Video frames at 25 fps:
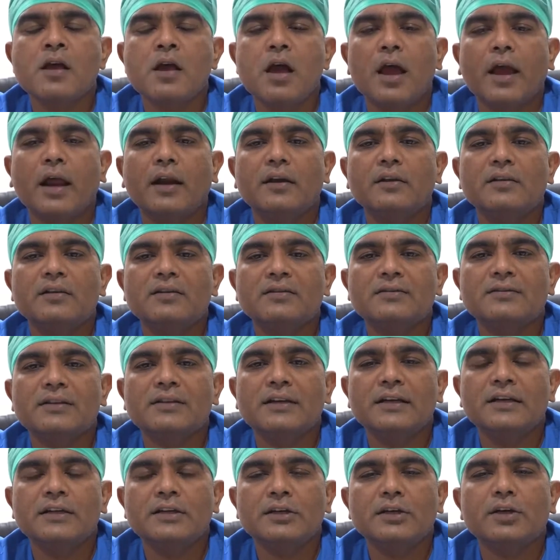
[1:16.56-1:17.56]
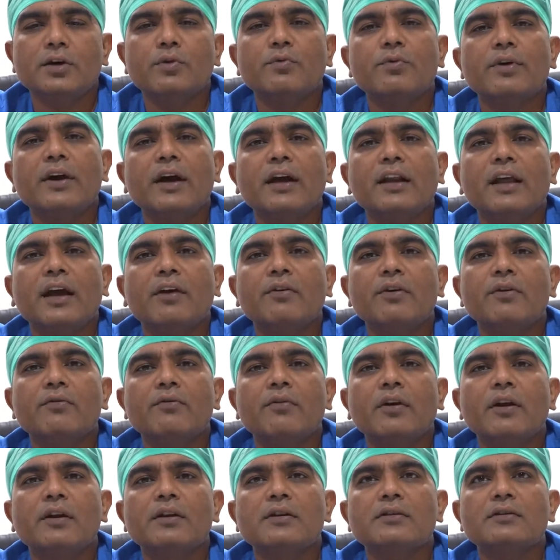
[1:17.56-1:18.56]
At this center we are having
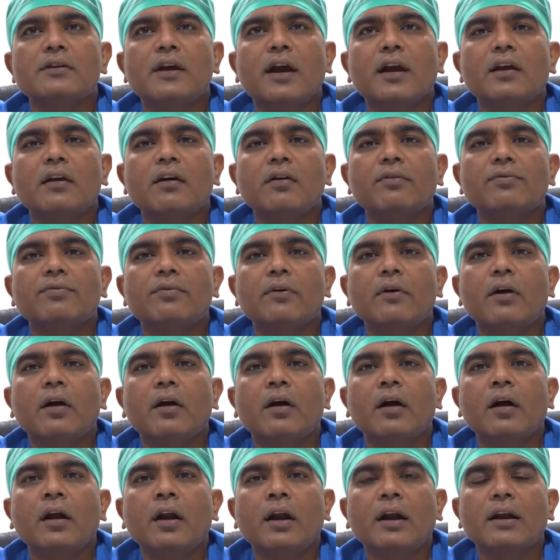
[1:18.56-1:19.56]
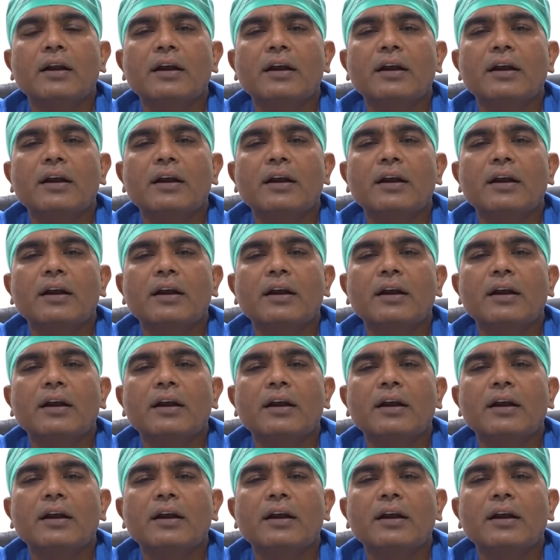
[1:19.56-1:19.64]
various kind of